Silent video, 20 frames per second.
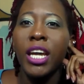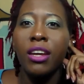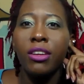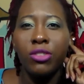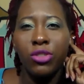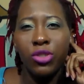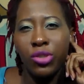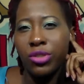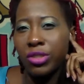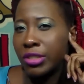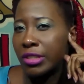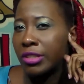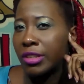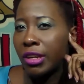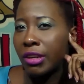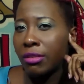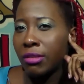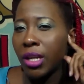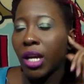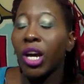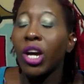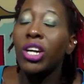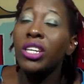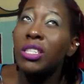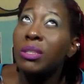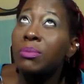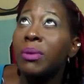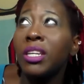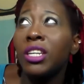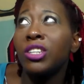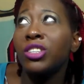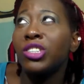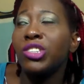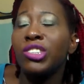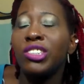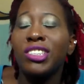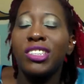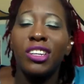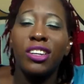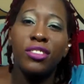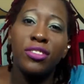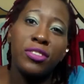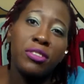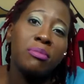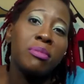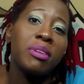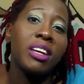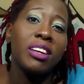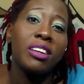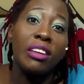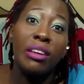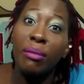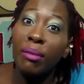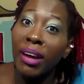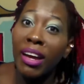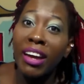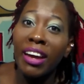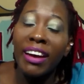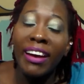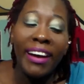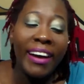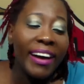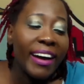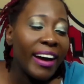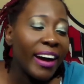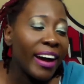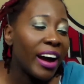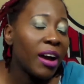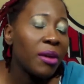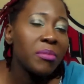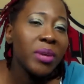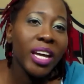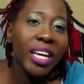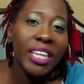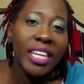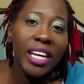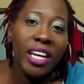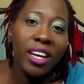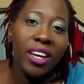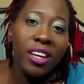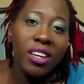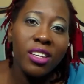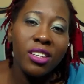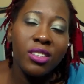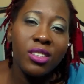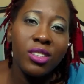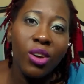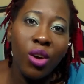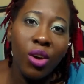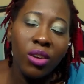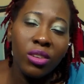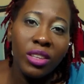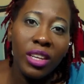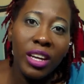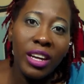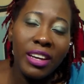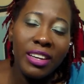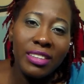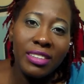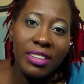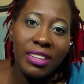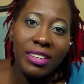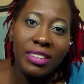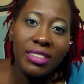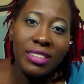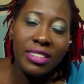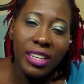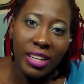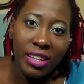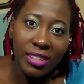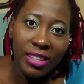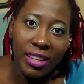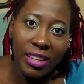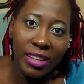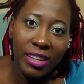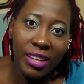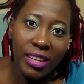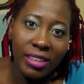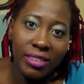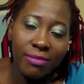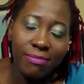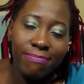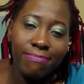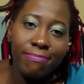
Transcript: interesting, or it's been interesting for me anyway, and that is online dating.